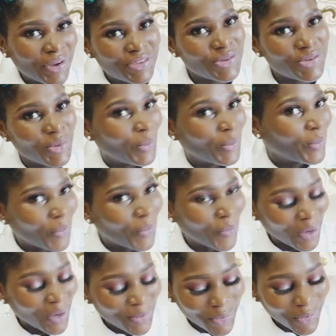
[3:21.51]
So
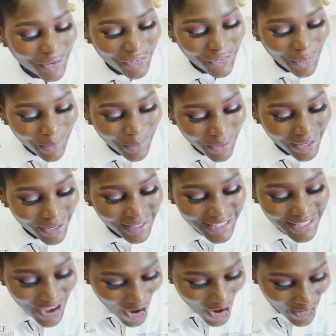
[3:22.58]
1 point for
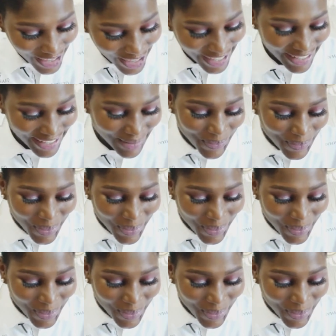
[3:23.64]
boys already.